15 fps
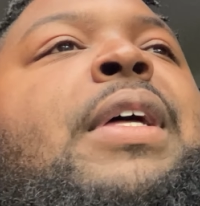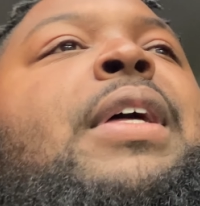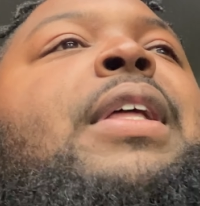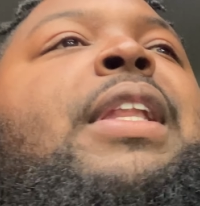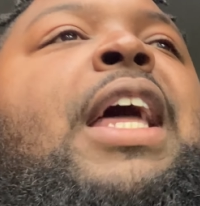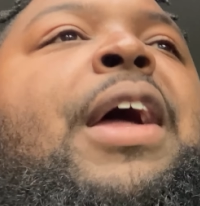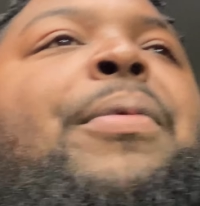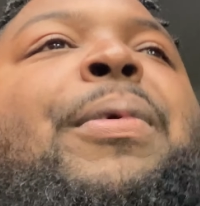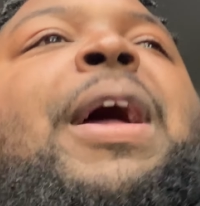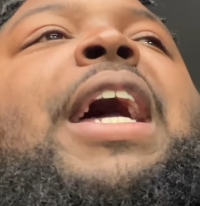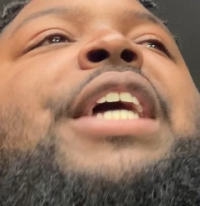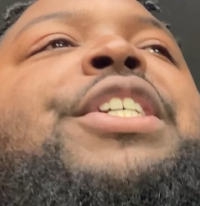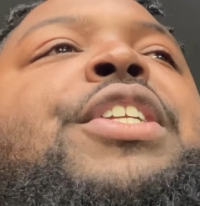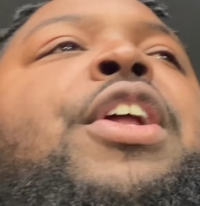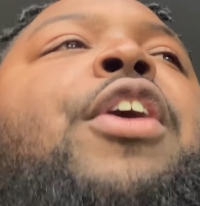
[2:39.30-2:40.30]
let
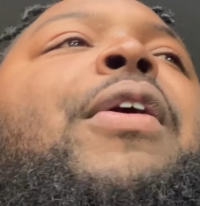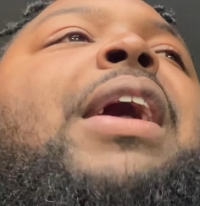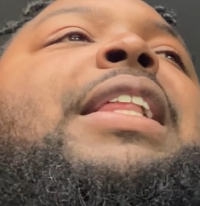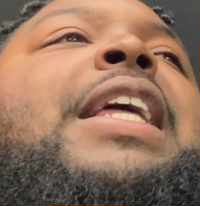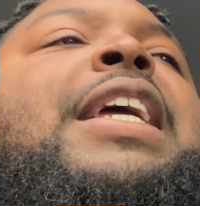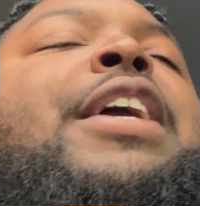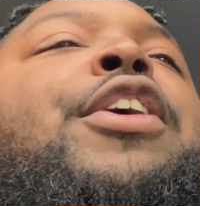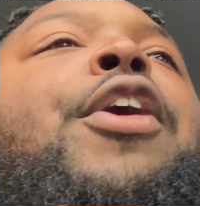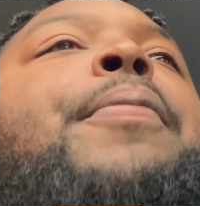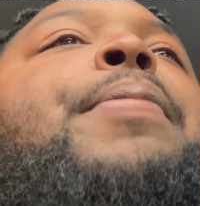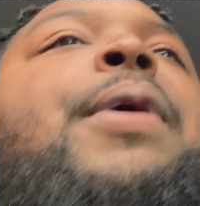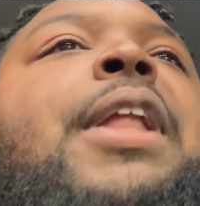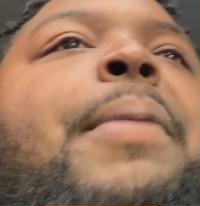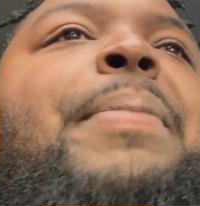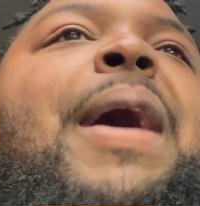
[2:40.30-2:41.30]
Reg know. I think he's gonna
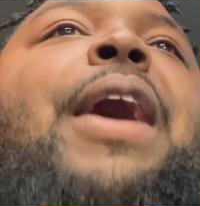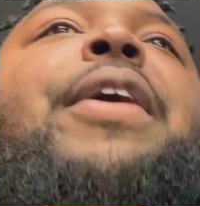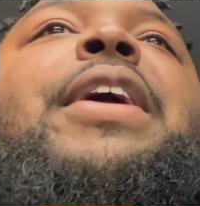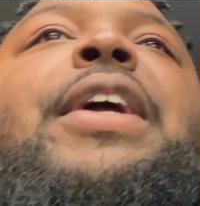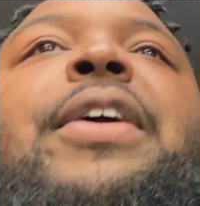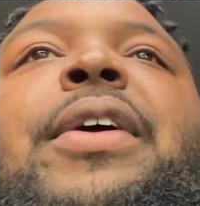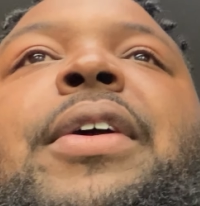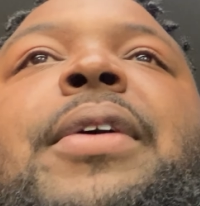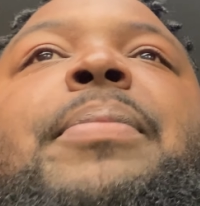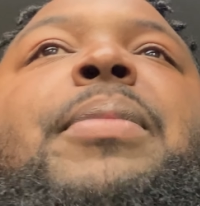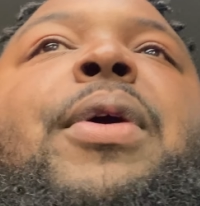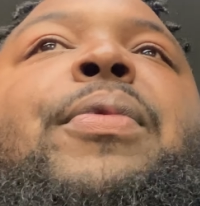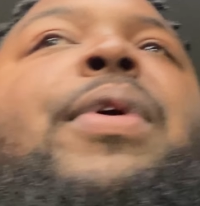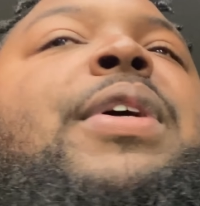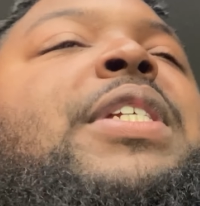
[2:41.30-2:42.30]
pull up out here,
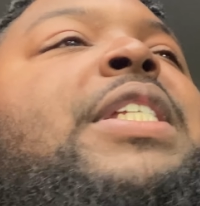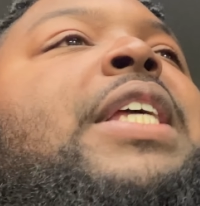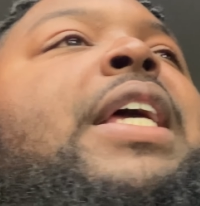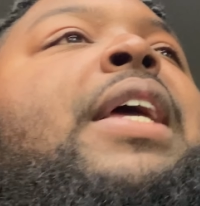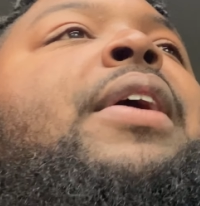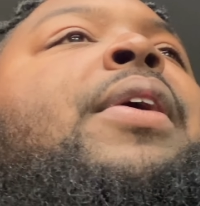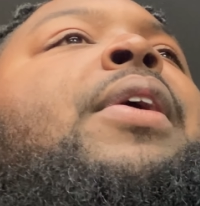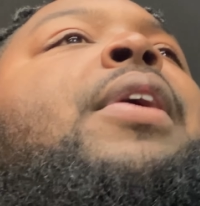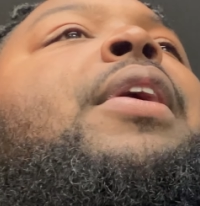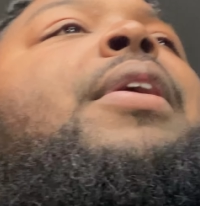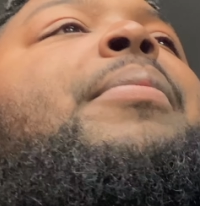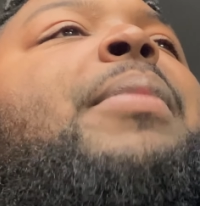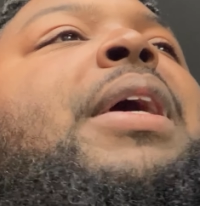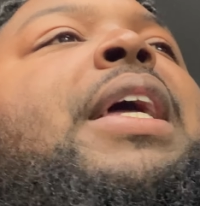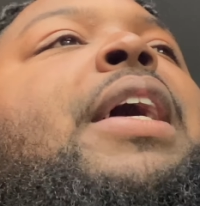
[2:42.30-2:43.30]
but we'll see.
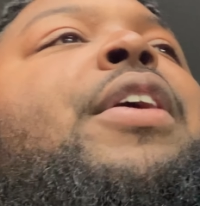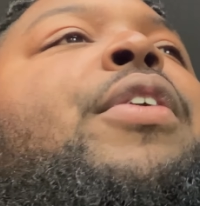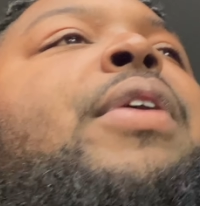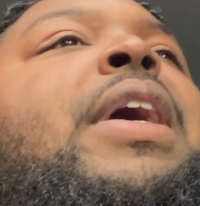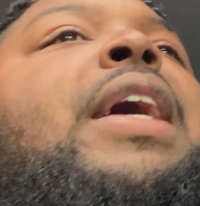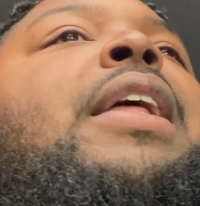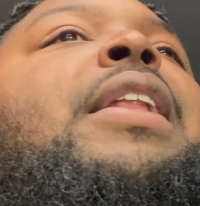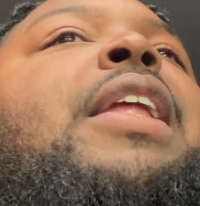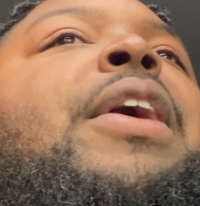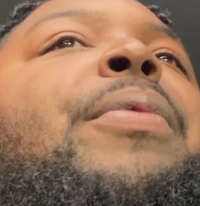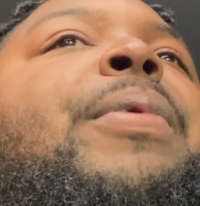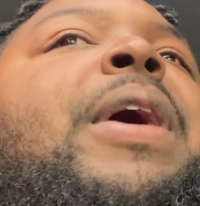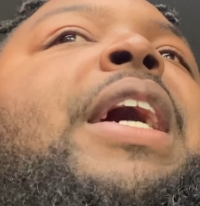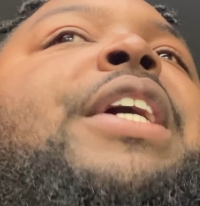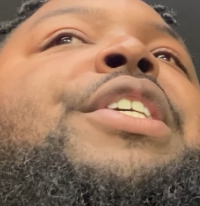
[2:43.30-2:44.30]
But yeah, go ahead and let
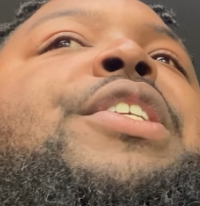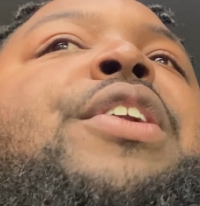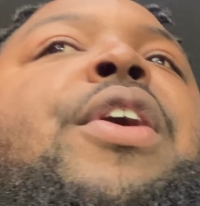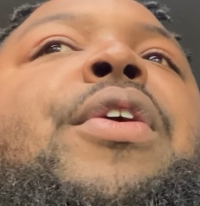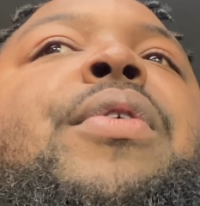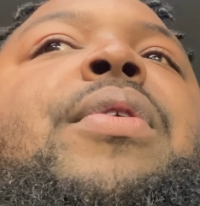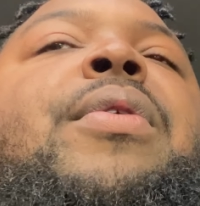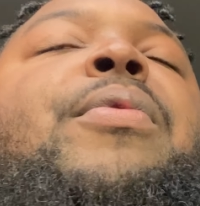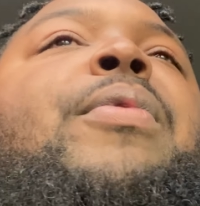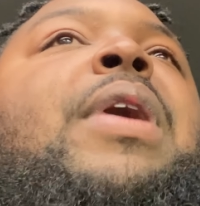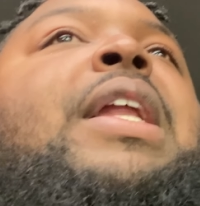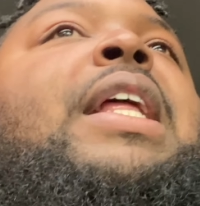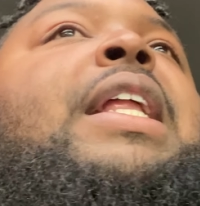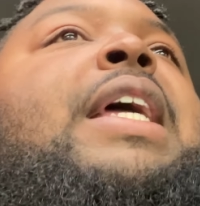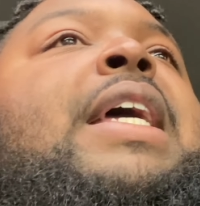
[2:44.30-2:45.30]
Reg know
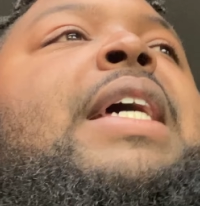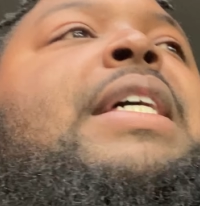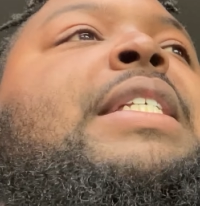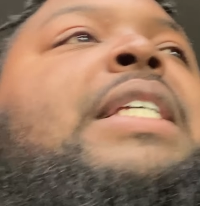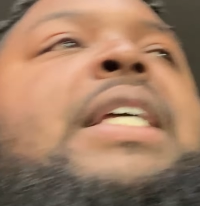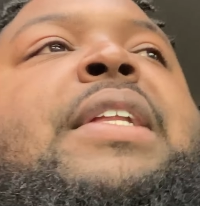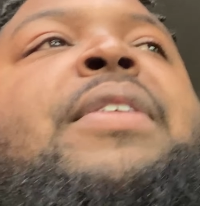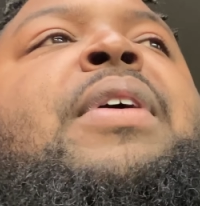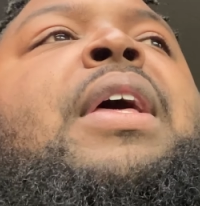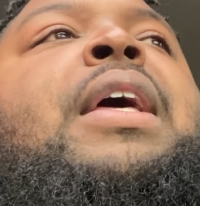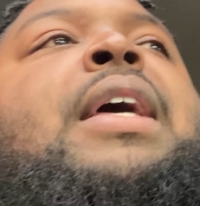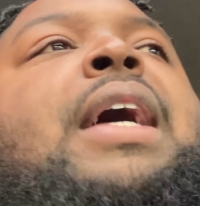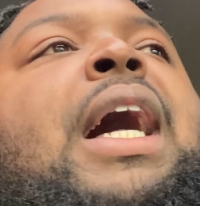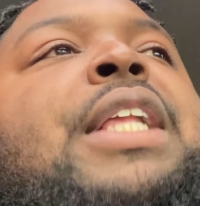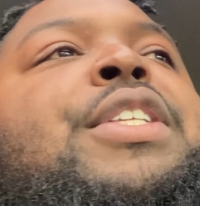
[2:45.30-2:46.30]
what it is. And
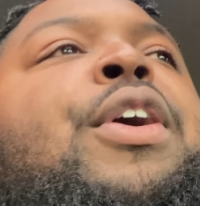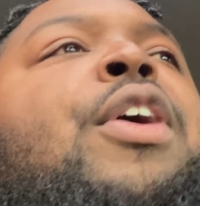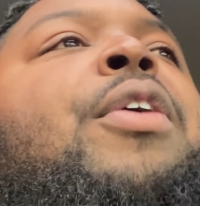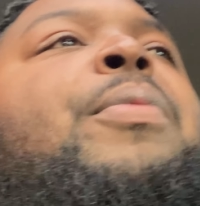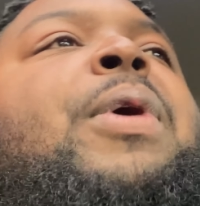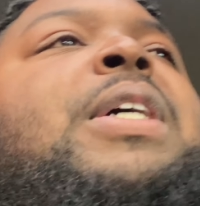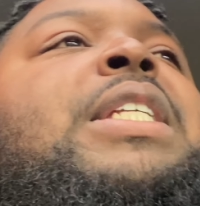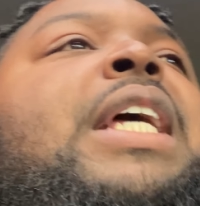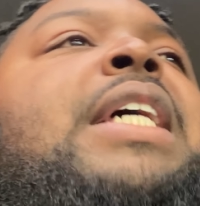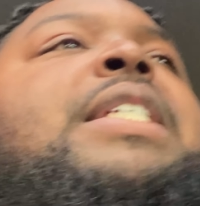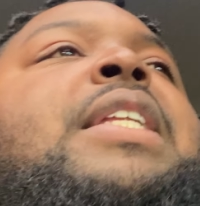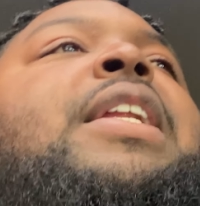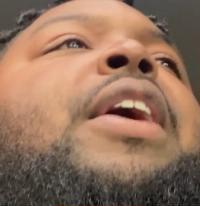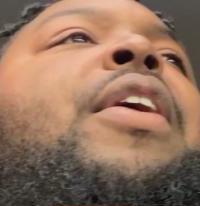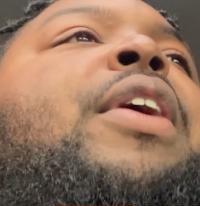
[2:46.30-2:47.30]
I told him worst case
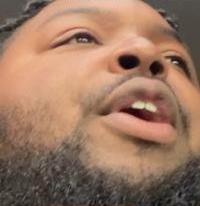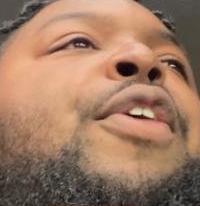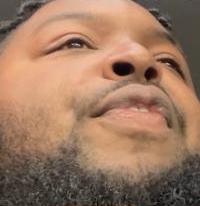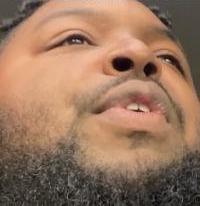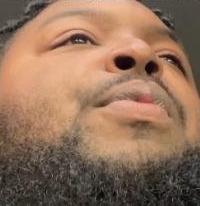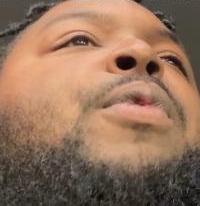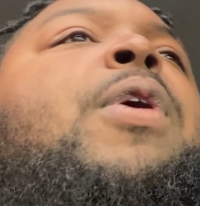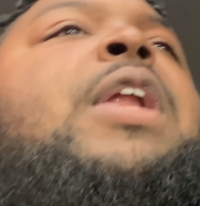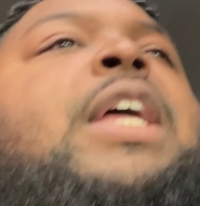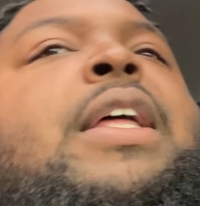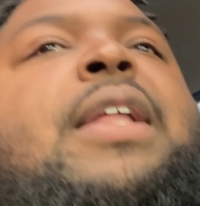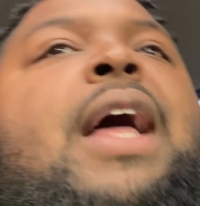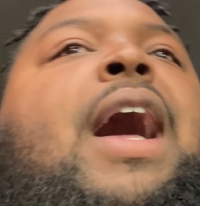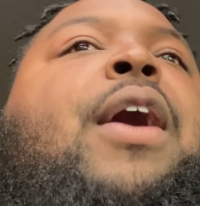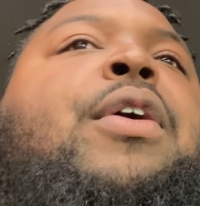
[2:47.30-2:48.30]
scenario, if you want
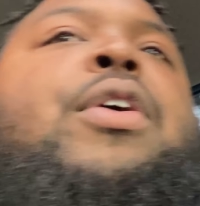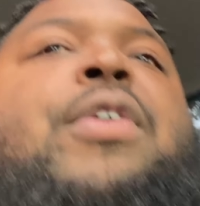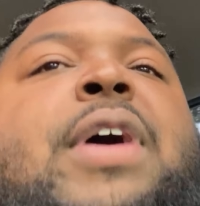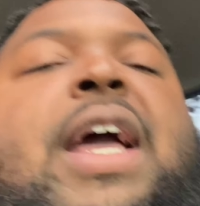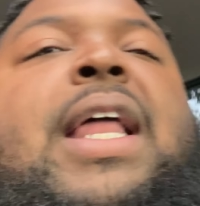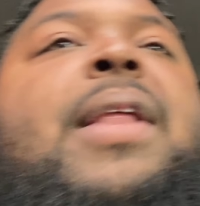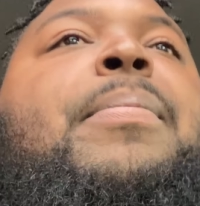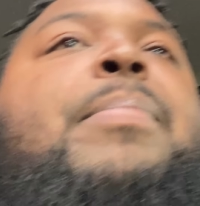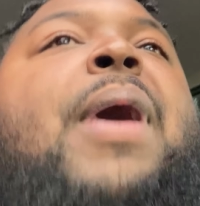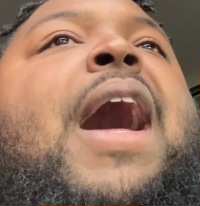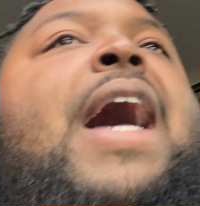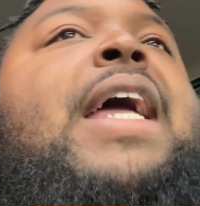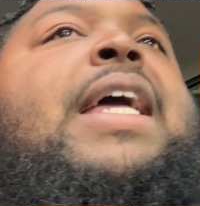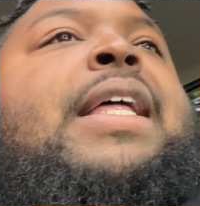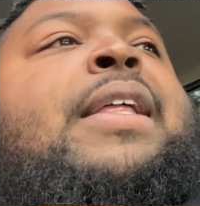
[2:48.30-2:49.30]
it, I'll go ahead and
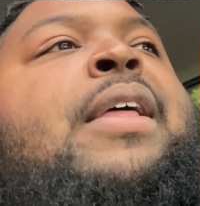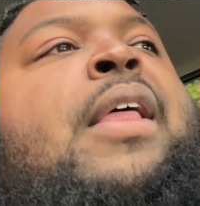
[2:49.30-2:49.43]
buy it,